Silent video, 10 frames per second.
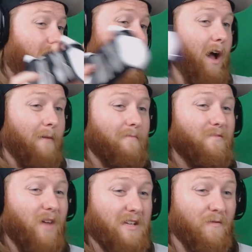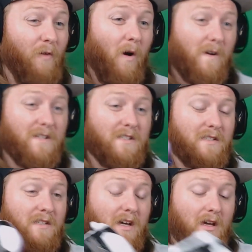As far as